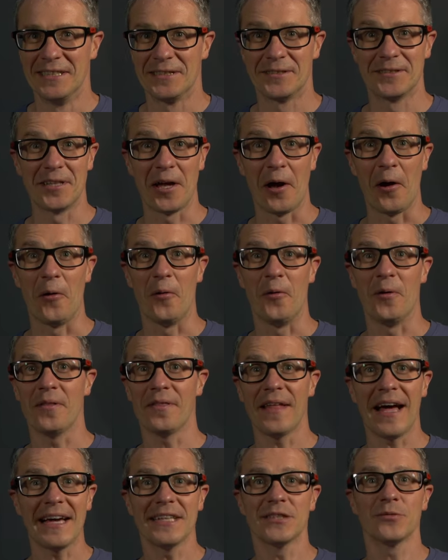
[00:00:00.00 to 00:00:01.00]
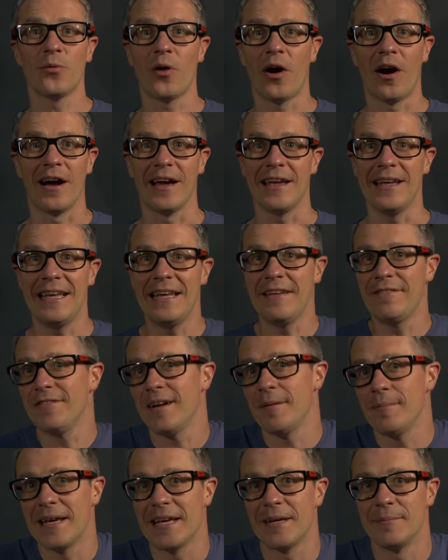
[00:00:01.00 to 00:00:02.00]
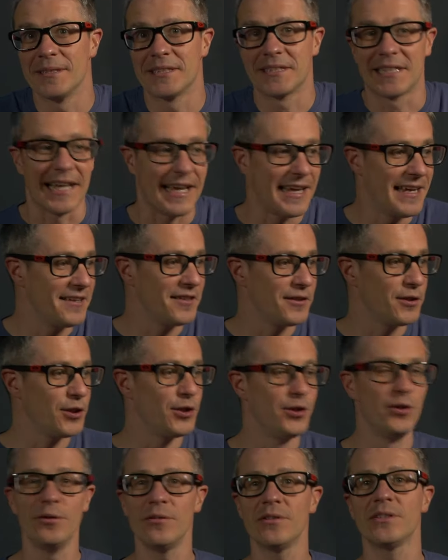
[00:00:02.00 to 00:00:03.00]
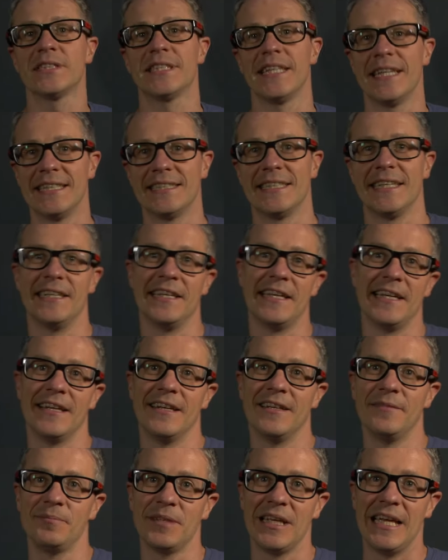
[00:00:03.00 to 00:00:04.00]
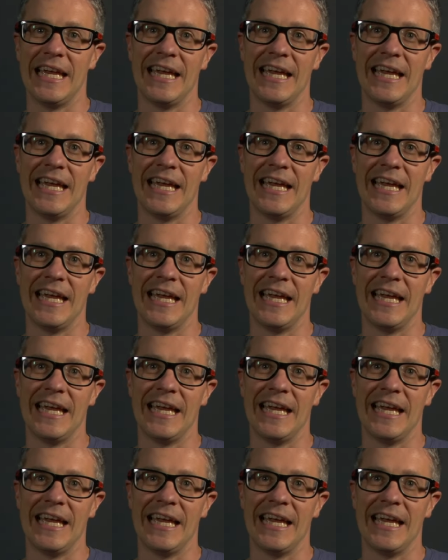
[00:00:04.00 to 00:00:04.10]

So that is why, if I make a mistake, you'll see it in here.